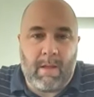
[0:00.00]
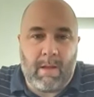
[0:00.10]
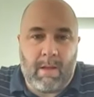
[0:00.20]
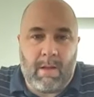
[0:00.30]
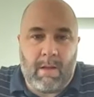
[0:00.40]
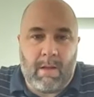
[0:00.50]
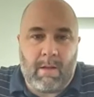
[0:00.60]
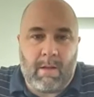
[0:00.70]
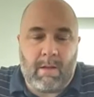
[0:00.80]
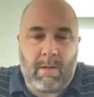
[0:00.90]

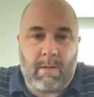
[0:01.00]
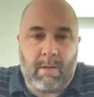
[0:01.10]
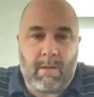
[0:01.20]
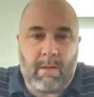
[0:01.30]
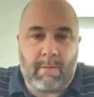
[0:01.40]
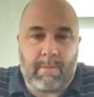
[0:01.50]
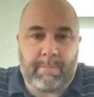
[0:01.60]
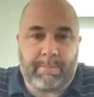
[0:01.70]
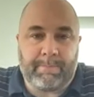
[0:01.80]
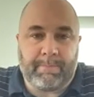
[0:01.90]

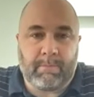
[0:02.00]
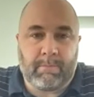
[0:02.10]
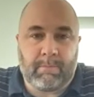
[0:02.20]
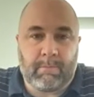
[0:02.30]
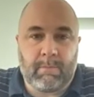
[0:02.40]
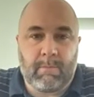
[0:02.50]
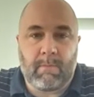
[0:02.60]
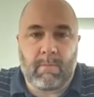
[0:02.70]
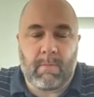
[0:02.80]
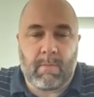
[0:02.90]

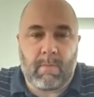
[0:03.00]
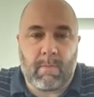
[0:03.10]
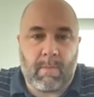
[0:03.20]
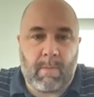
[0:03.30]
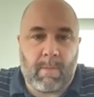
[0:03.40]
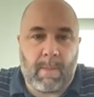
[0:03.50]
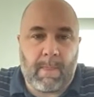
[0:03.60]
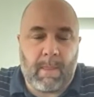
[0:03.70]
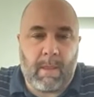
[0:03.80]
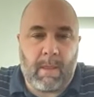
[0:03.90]

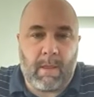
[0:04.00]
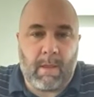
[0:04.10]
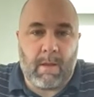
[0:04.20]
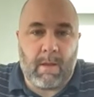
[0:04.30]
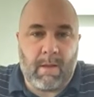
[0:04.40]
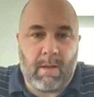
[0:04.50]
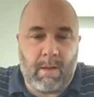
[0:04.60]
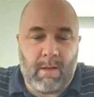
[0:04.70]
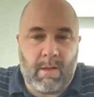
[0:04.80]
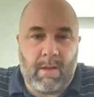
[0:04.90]
(not speaking)